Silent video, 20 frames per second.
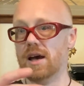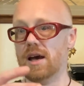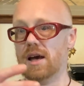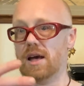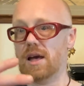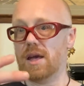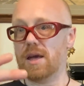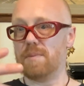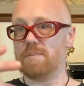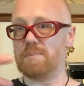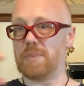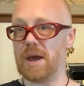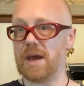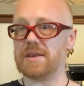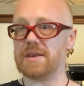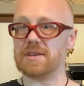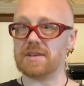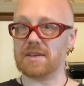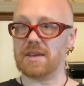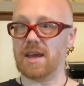a
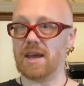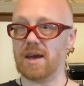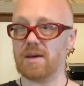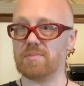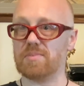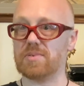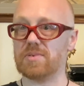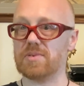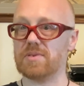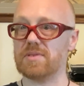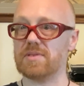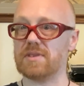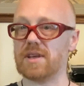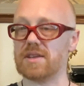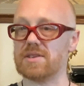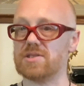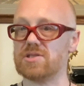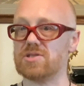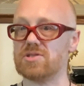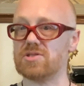bandit camp
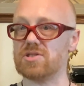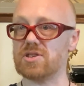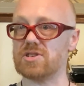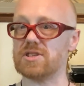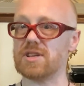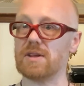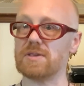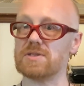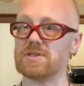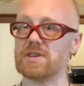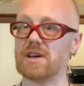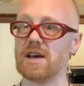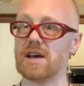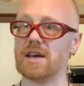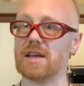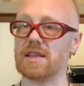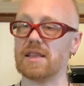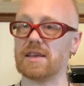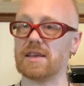that's just outside.